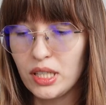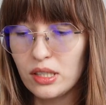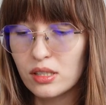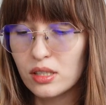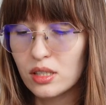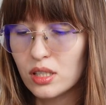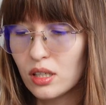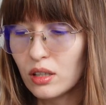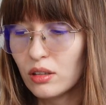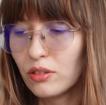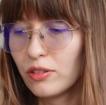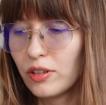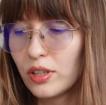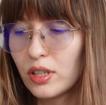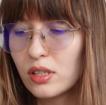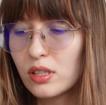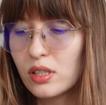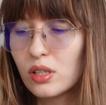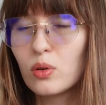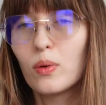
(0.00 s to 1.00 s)
it still
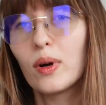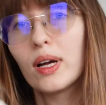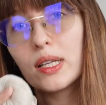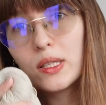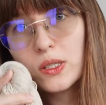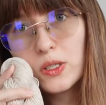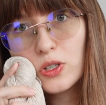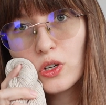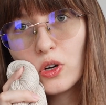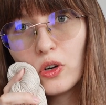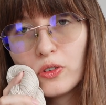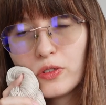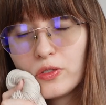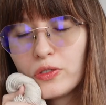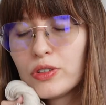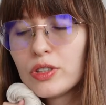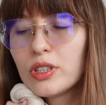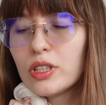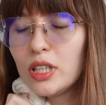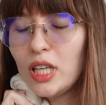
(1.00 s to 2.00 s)
feels quite
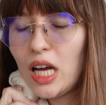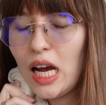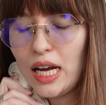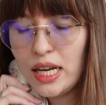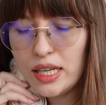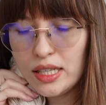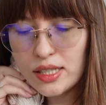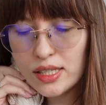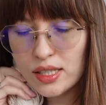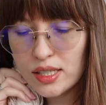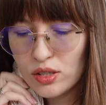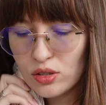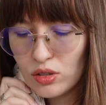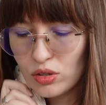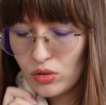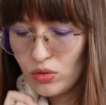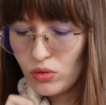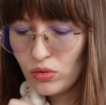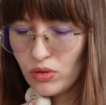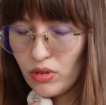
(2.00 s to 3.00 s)
soft, nice
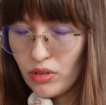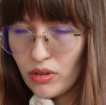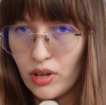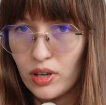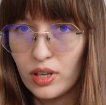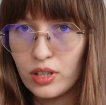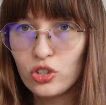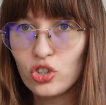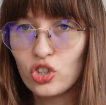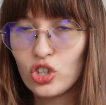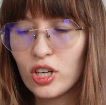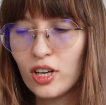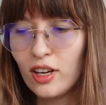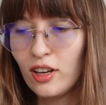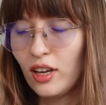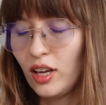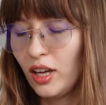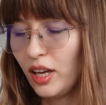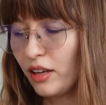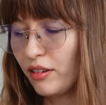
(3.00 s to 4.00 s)
to the touch,
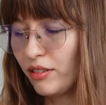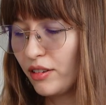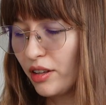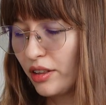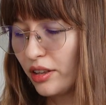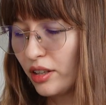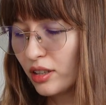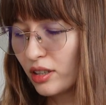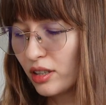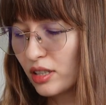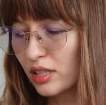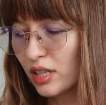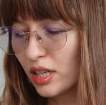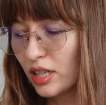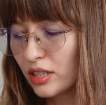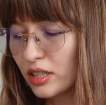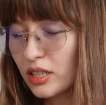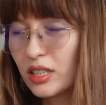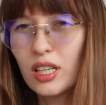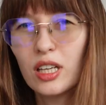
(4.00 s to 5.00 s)
and I think
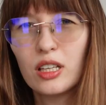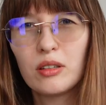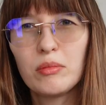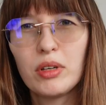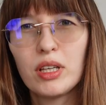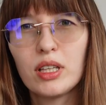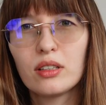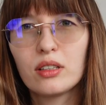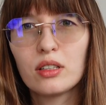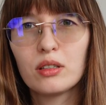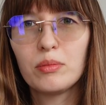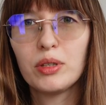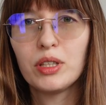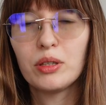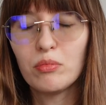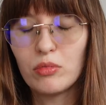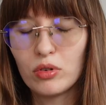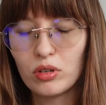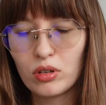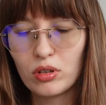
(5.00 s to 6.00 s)
that it can be a little
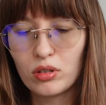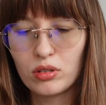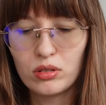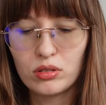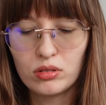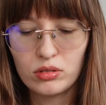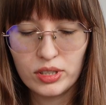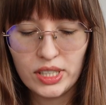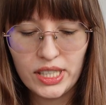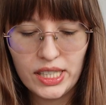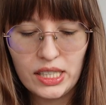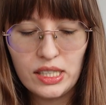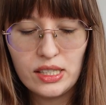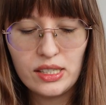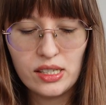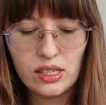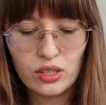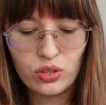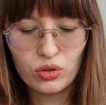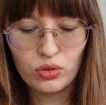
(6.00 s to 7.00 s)
bit more
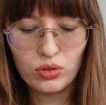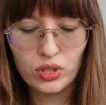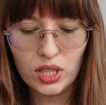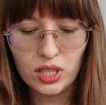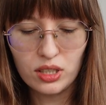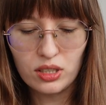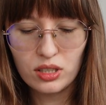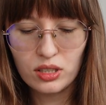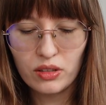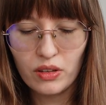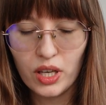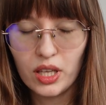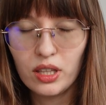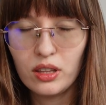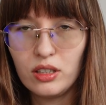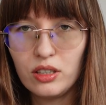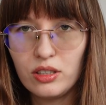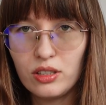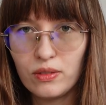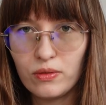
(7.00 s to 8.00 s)
easier to knit
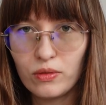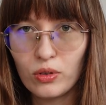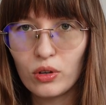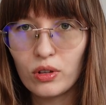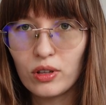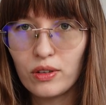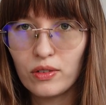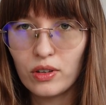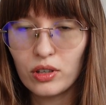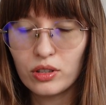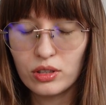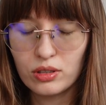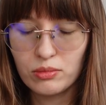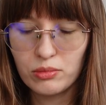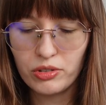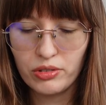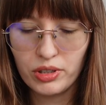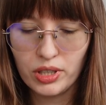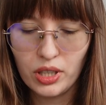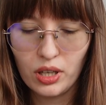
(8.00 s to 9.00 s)
than Knitting for Olive cotton
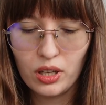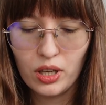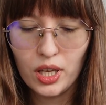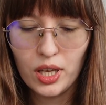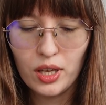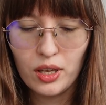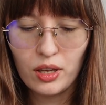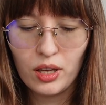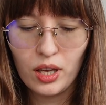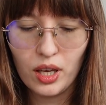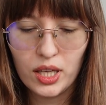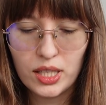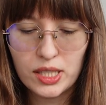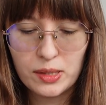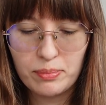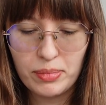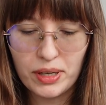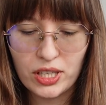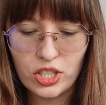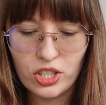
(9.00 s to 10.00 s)
merino,
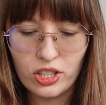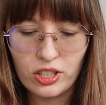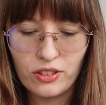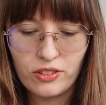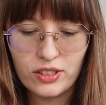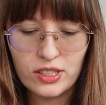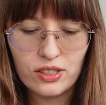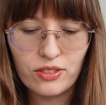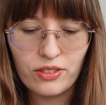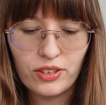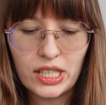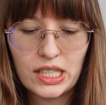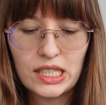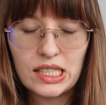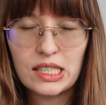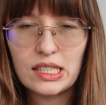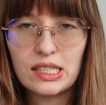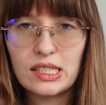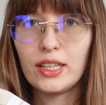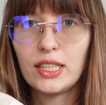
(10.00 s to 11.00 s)
especially with the
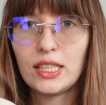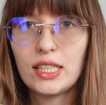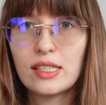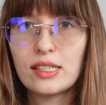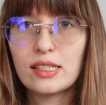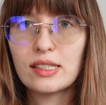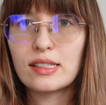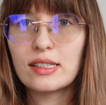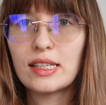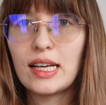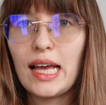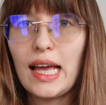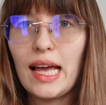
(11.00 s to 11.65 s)
fact that this is